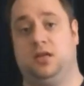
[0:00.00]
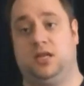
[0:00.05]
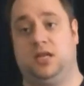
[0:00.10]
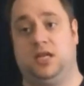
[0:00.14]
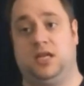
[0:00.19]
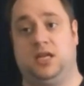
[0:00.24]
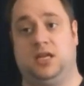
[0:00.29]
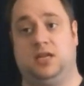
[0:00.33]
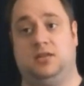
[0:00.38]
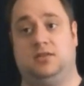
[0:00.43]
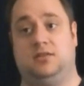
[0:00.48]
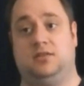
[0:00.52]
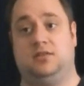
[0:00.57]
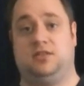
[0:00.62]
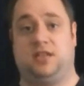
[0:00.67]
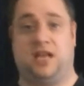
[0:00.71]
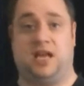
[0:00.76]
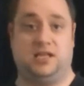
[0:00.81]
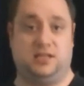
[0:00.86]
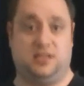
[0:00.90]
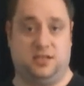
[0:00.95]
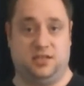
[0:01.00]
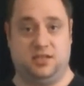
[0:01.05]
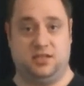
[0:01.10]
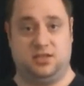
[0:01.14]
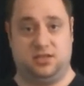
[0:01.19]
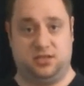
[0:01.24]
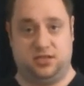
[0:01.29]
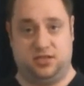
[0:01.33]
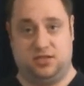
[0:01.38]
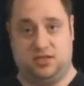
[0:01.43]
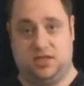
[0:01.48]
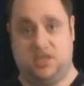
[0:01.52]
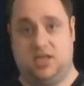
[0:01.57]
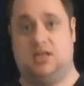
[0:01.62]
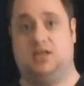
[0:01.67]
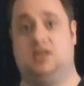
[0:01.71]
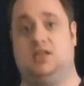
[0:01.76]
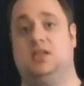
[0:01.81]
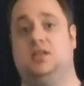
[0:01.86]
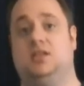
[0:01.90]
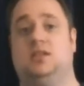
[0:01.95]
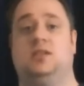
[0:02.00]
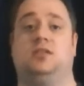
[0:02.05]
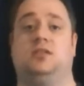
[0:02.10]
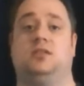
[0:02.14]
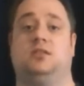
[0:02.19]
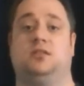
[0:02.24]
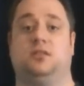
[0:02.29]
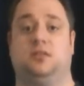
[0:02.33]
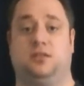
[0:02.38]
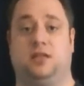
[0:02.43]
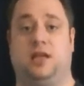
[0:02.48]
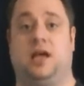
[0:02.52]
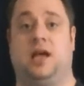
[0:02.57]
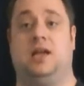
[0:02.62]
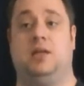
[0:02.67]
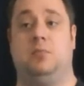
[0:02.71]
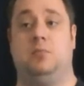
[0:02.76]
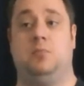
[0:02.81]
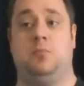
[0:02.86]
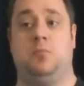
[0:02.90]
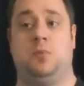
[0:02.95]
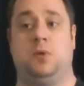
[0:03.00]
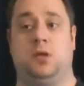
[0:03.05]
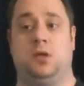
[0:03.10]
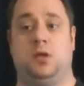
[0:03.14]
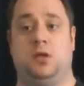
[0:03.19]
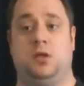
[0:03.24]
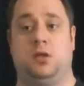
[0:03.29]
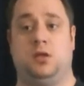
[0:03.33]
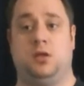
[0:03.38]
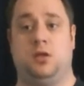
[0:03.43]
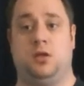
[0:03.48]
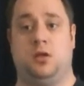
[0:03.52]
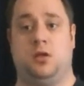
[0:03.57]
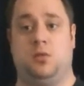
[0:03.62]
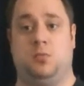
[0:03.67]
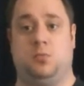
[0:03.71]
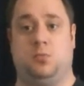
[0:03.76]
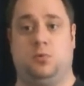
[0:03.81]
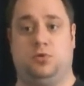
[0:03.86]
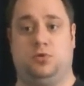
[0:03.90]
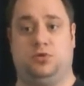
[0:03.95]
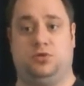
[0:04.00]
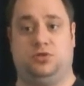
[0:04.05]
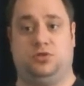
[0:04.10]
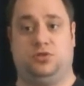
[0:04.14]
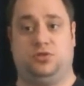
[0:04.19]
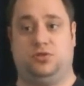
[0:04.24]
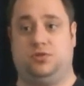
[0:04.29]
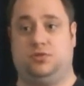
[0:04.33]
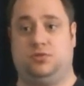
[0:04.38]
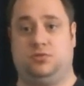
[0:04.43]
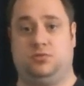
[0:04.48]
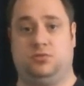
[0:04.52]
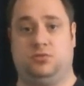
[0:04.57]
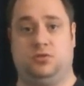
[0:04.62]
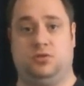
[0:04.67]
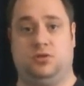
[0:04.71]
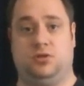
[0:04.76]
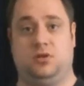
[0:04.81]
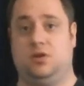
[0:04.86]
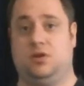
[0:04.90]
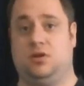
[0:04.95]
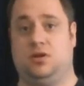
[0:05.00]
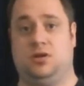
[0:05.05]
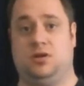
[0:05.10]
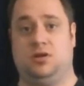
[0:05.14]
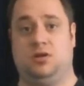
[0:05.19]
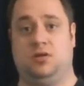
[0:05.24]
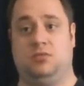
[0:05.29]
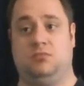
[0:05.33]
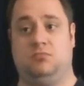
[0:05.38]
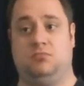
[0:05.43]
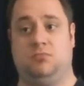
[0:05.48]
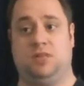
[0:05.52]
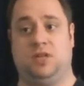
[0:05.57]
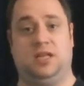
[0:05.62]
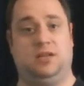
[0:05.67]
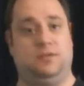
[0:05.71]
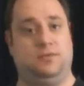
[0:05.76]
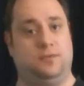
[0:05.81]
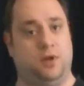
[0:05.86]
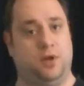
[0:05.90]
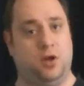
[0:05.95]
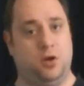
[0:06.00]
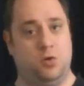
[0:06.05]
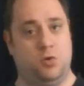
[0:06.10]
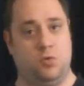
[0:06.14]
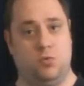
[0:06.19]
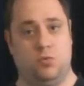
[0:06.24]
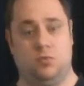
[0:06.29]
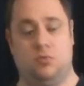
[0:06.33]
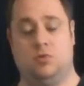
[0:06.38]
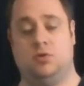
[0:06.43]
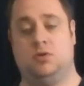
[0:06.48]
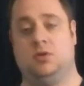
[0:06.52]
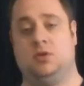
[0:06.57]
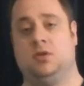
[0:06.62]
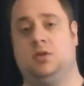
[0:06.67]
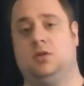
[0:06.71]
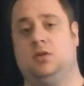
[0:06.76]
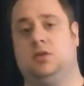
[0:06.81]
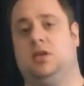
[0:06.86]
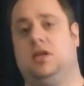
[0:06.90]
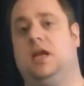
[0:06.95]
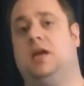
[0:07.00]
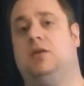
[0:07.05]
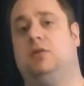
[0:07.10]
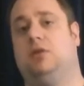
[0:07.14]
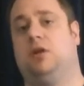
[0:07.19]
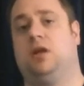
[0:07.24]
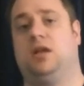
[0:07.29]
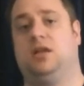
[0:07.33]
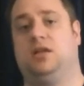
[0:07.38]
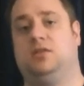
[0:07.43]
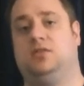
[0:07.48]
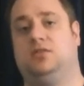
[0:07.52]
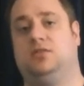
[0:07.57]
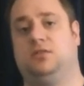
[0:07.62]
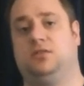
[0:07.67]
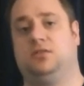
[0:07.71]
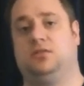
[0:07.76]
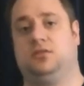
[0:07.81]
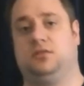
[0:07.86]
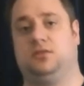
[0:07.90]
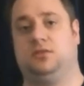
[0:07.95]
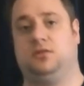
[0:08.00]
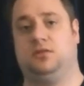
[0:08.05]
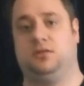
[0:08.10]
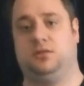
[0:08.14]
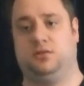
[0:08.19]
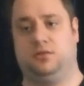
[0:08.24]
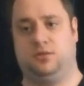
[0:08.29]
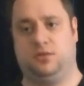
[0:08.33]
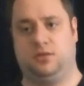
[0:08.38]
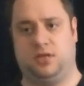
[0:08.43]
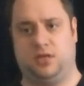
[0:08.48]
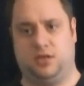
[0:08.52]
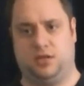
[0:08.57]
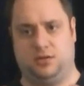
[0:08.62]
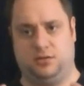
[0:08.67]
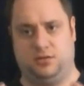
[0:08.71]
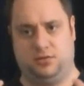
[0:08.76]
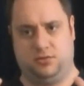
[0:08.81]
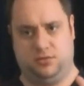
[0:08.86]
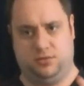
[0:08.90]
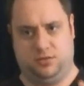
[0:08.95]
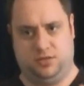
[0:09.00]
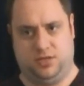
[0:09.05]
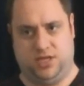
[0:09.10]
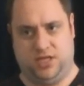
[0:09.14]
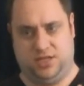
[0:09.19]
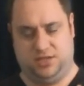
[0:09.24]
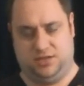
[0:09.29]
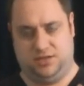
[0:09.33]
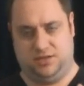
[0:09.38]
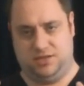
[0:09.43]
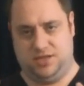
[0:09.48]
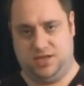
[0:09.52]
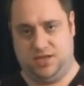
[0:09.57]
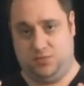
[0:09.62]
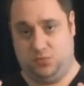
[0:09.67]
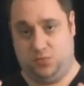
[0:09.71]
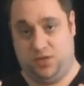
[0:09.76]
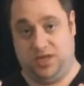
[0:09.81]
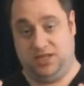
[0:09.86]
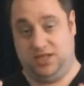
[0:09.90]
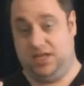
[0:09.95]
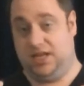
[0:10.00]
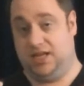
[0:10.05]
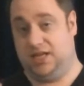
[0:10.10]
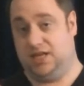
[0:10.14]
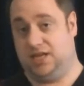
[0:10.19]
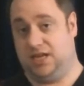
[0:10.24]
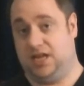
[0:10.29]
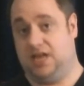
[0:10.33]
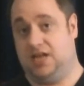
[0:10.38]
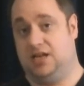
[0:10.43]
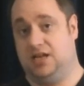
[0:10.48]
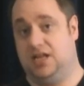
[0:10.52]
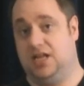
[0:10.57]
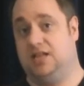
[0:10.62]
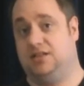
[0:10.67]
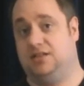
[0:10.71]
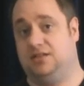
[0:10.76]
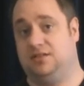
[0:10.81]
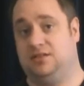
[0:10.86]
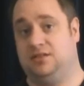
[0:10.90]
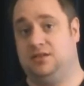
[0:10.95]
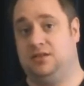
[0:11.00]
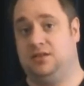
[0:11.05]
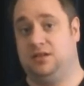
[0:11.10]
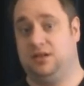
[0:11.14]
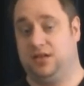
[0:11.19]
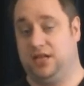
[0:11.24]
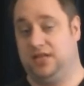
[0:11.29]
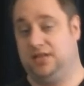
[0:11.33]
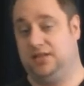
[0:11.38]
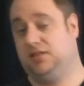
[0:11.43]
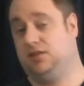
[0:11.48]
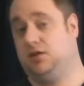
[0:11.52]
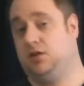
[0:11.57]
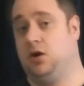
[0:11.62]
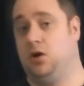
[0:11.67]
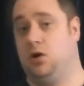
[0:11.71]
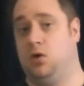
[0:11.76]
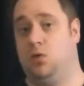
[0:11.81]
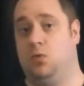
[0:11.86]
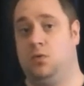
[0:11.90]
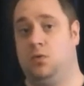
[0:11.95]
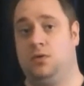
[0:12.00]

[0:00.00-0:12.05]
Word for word: that scientists in this time must uh, let flow, the arrogance, the, that, when they can let, let it go,